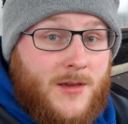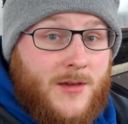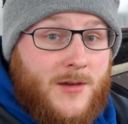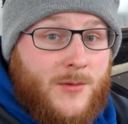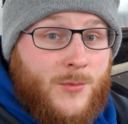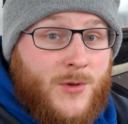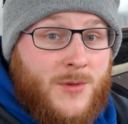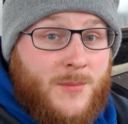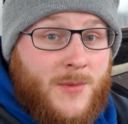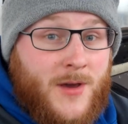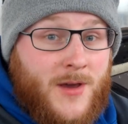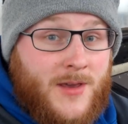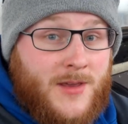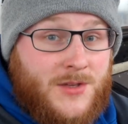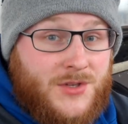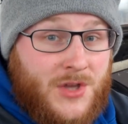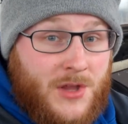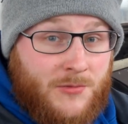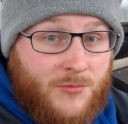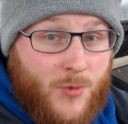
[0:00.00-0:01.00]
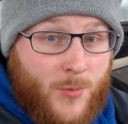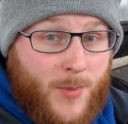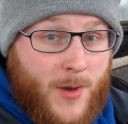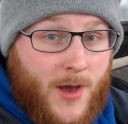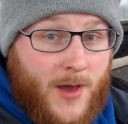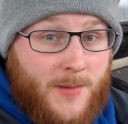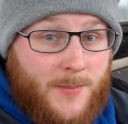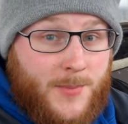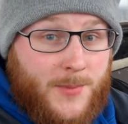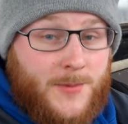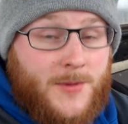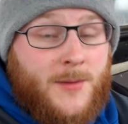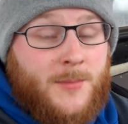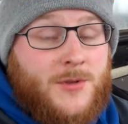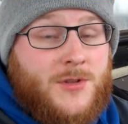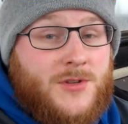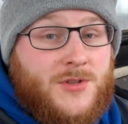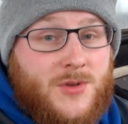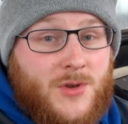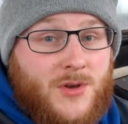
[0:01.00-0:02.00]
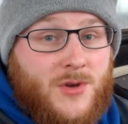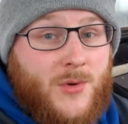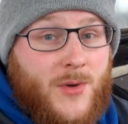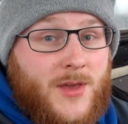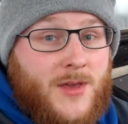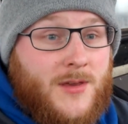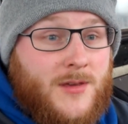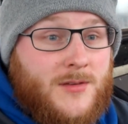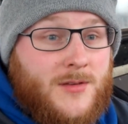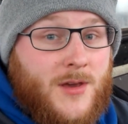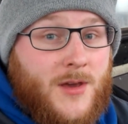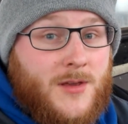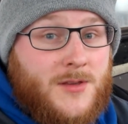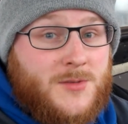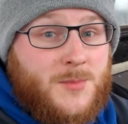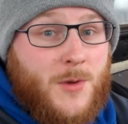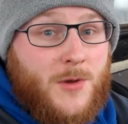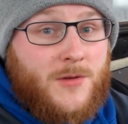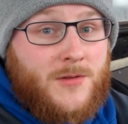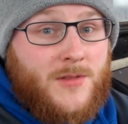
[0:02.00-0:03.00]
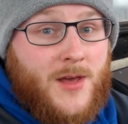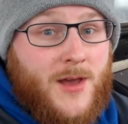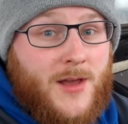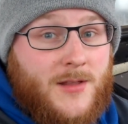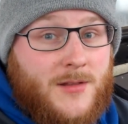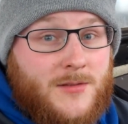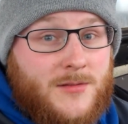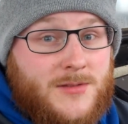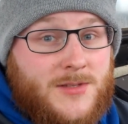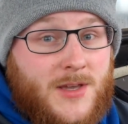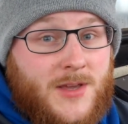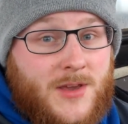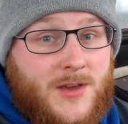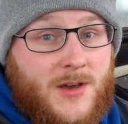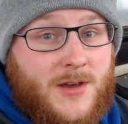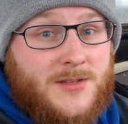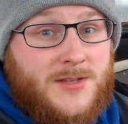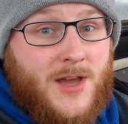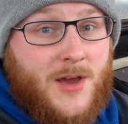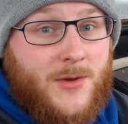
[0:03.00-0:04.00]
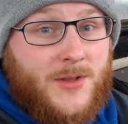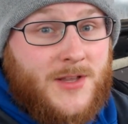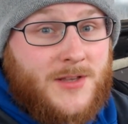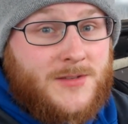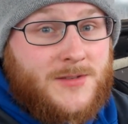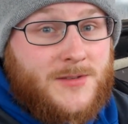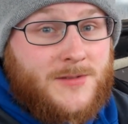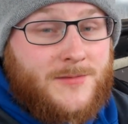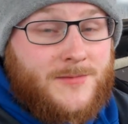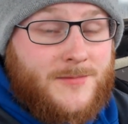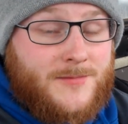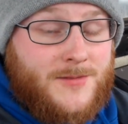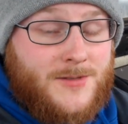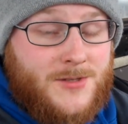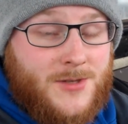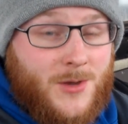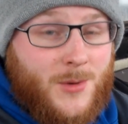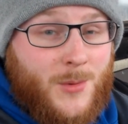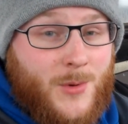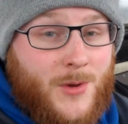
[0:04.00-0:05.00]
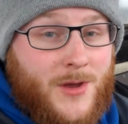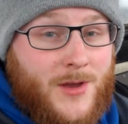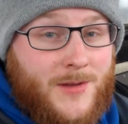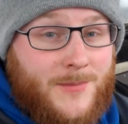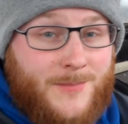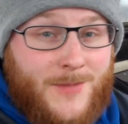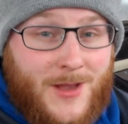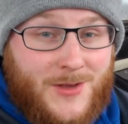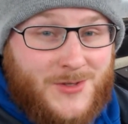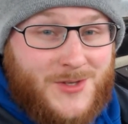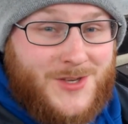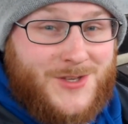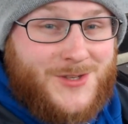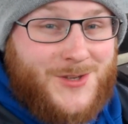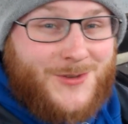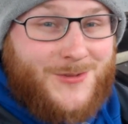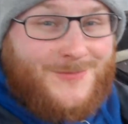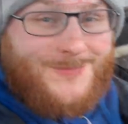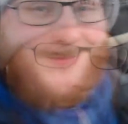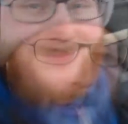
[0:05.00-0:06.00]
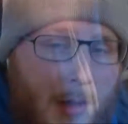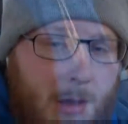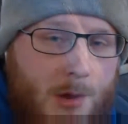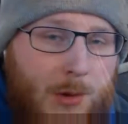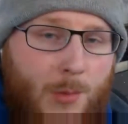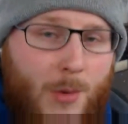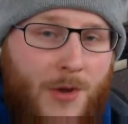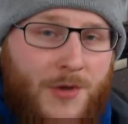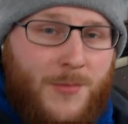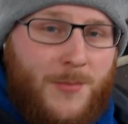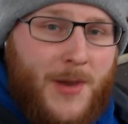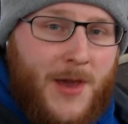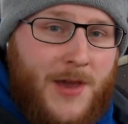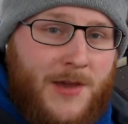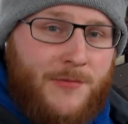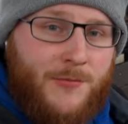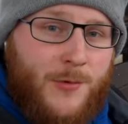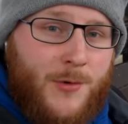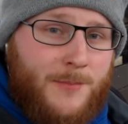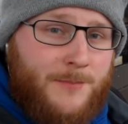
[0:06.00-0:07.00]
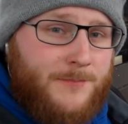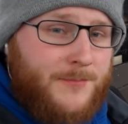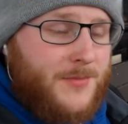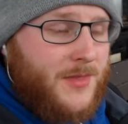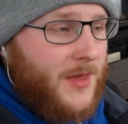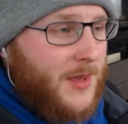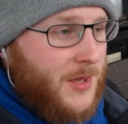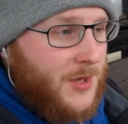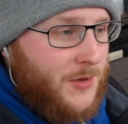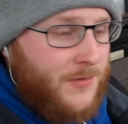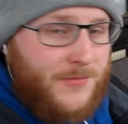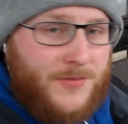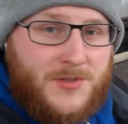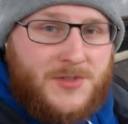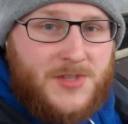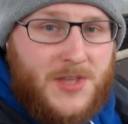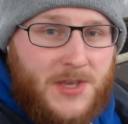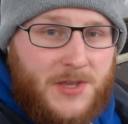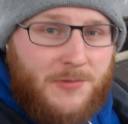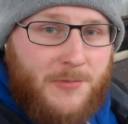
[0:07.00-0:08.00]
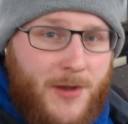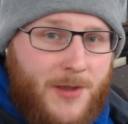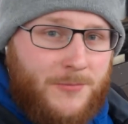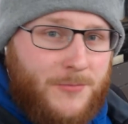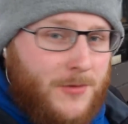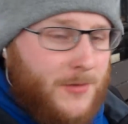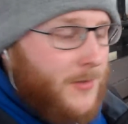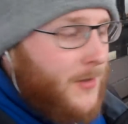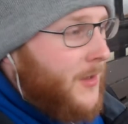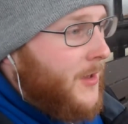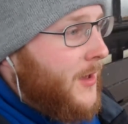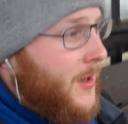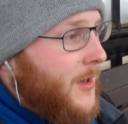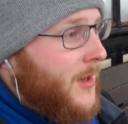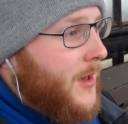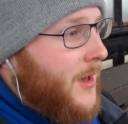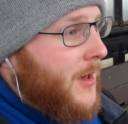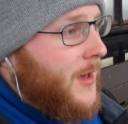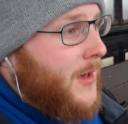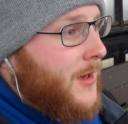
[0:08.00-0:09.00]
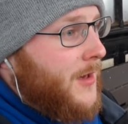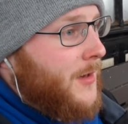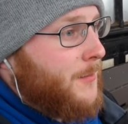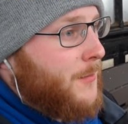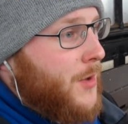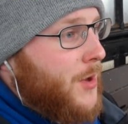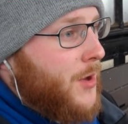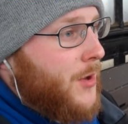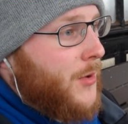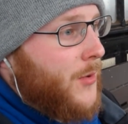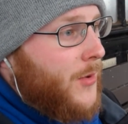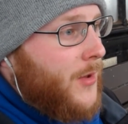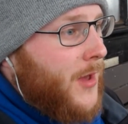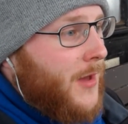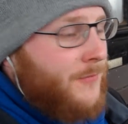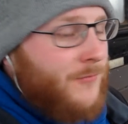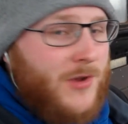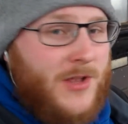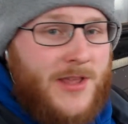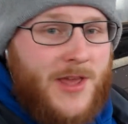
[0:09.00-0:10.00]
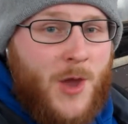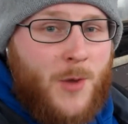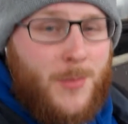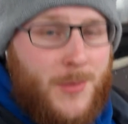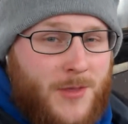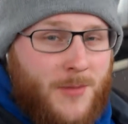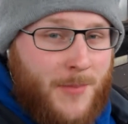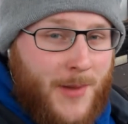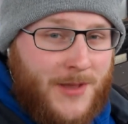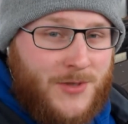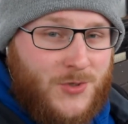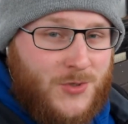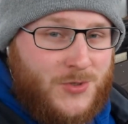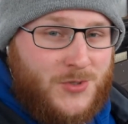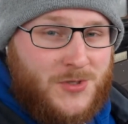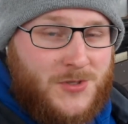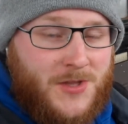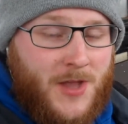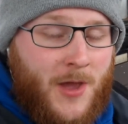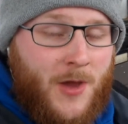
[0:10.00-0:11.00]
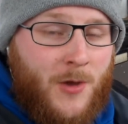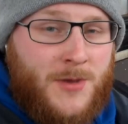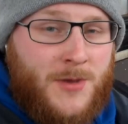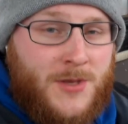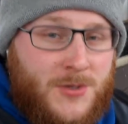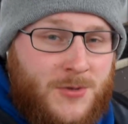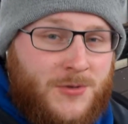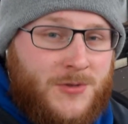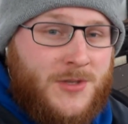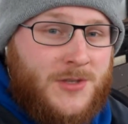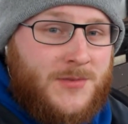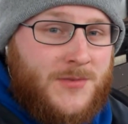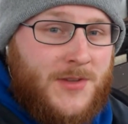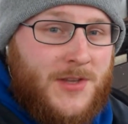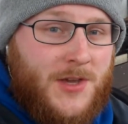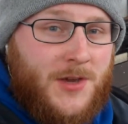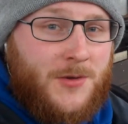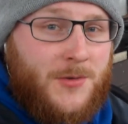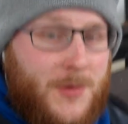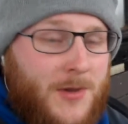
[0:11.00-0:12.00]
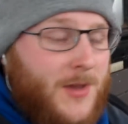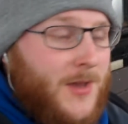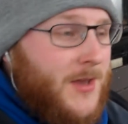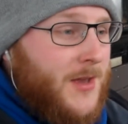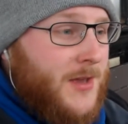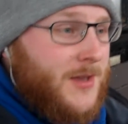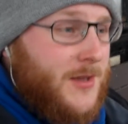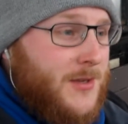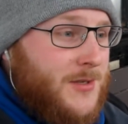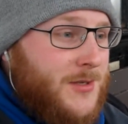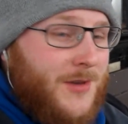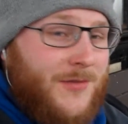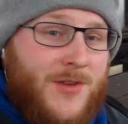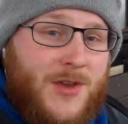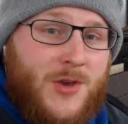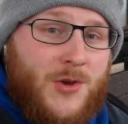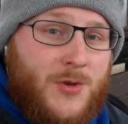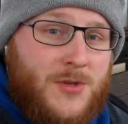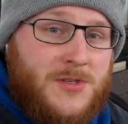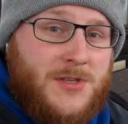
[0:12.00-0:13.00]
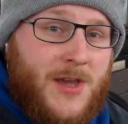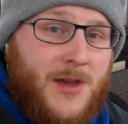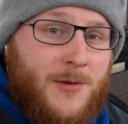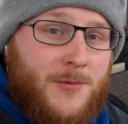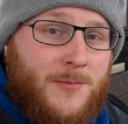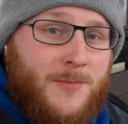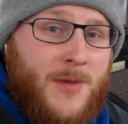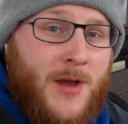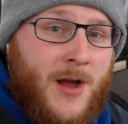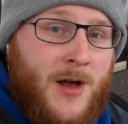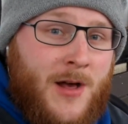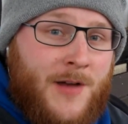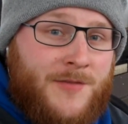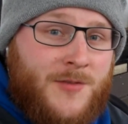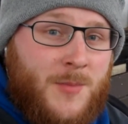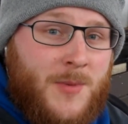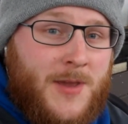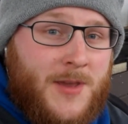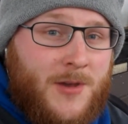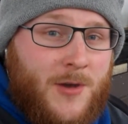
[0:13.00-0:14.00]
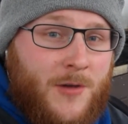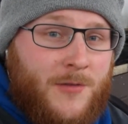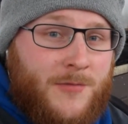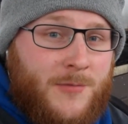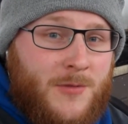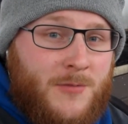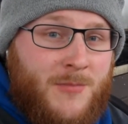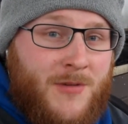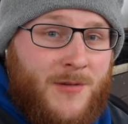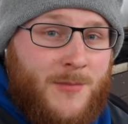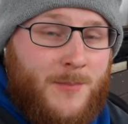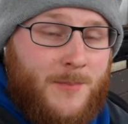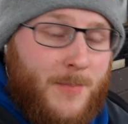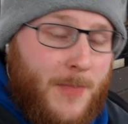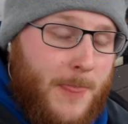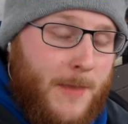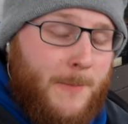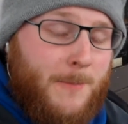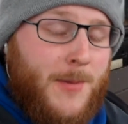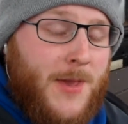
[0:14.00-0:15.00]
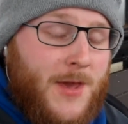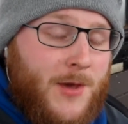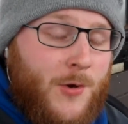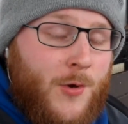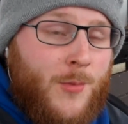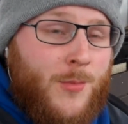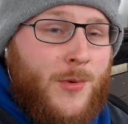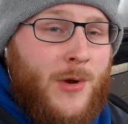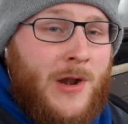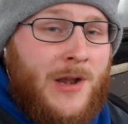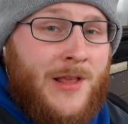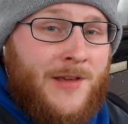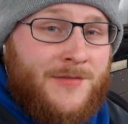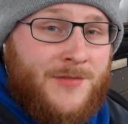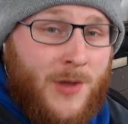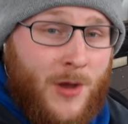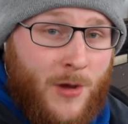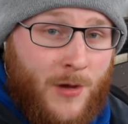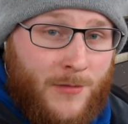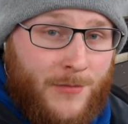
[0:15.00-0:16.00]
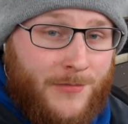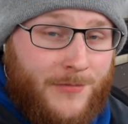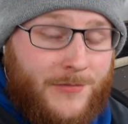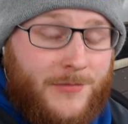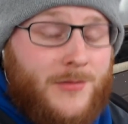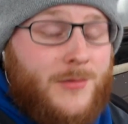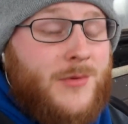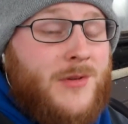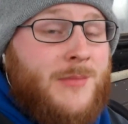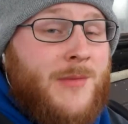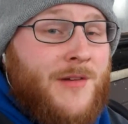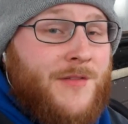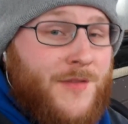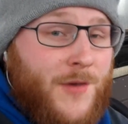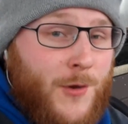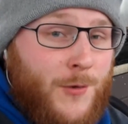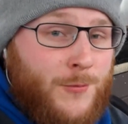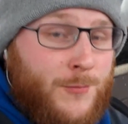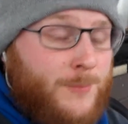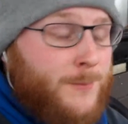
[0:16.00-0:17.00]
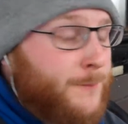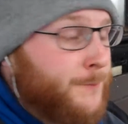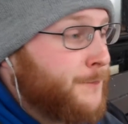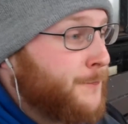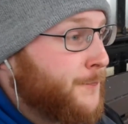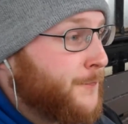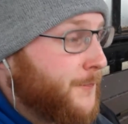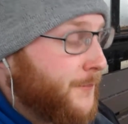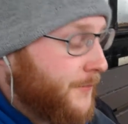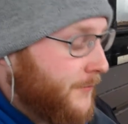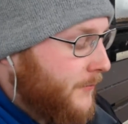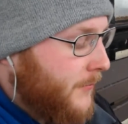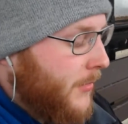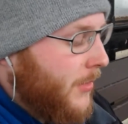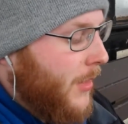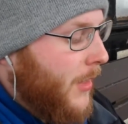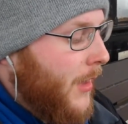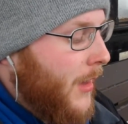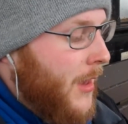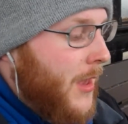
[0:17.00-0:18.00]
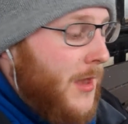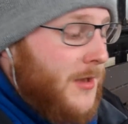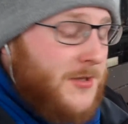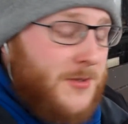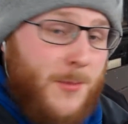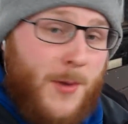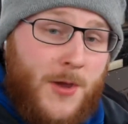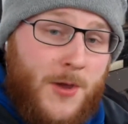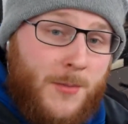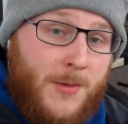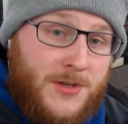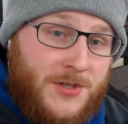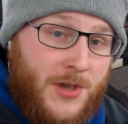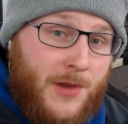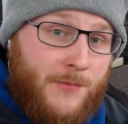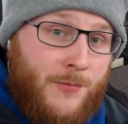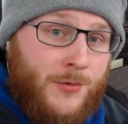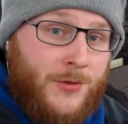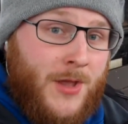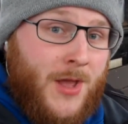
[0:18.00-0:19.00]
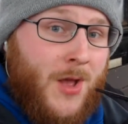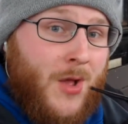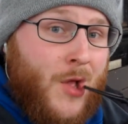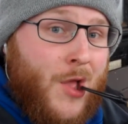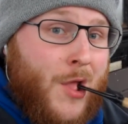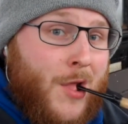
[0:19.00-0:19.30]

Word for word: with my general pipe I'm going to do a quick uh, smoke of that and tell you guys how it is so uh, I'll see you soon welcome back everyone thank you for sticking around um, I'm really hoping the battery doesn't die during this video so if it cuts out I'll have to pick off with my pick up where I left off with my phone so making my general now